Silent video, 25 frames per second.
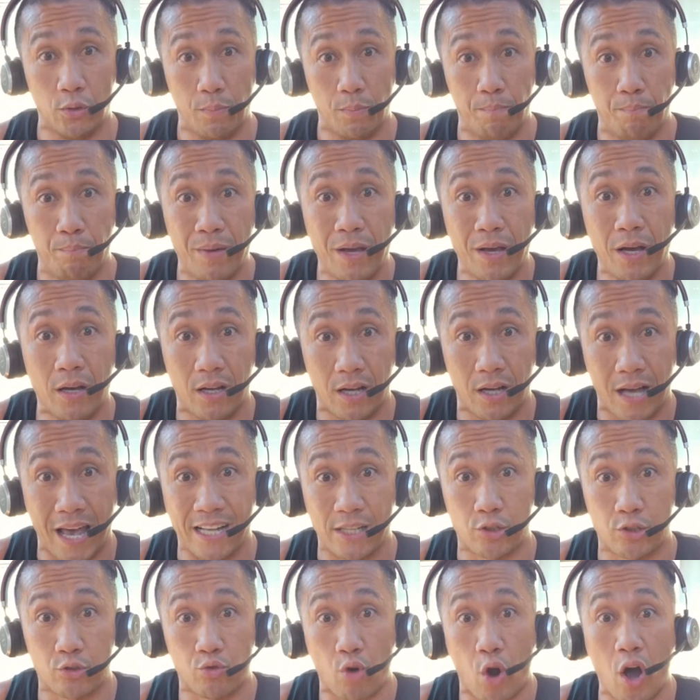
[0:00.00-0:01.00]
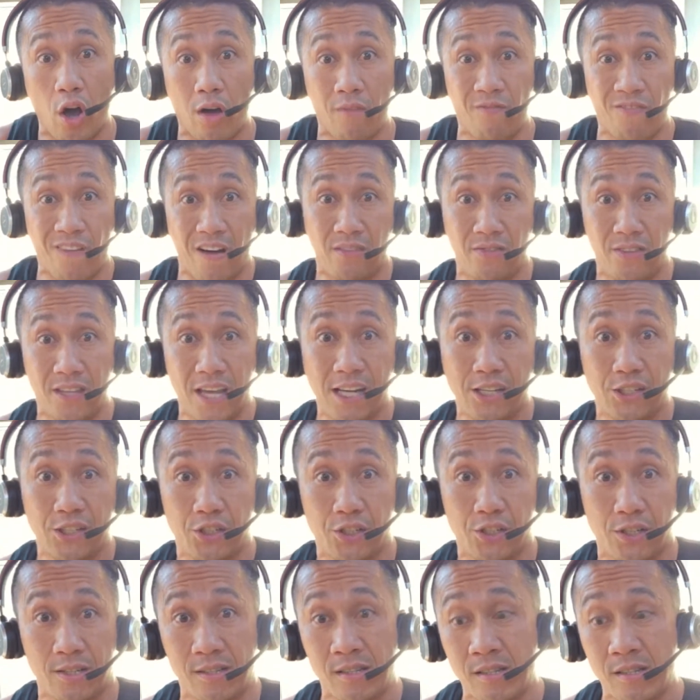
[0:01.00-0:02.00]
build a stronger
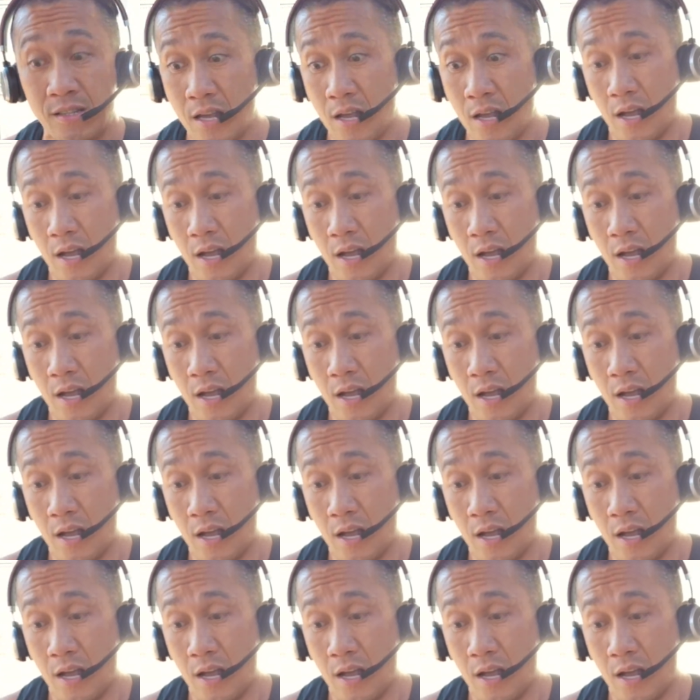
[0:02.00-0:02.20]
foundation